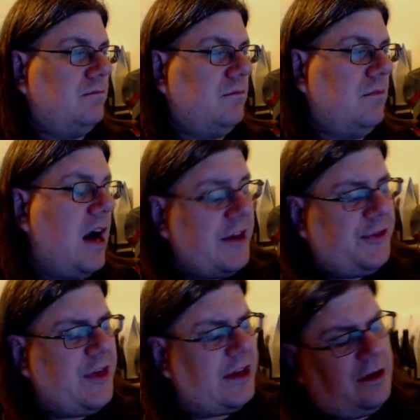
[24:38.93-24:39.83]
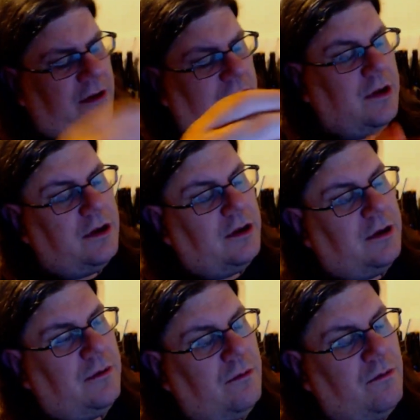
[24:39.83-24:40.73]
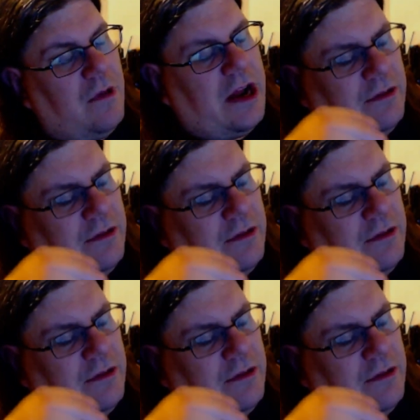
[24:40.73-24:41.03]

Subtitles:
I think when I